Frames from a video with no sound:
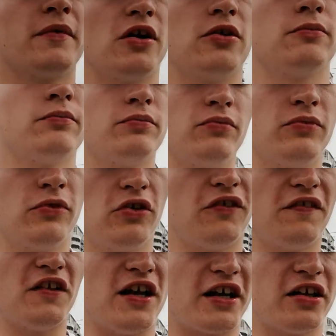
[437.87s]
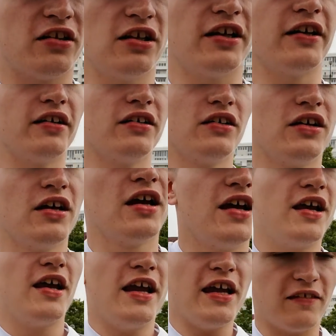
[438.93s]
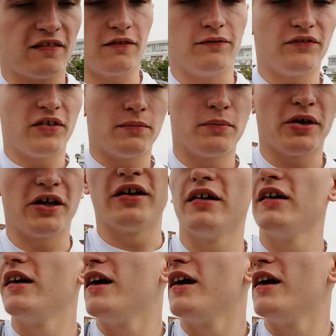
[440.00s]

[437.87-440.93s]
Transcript: me on so I can, like, eat something, but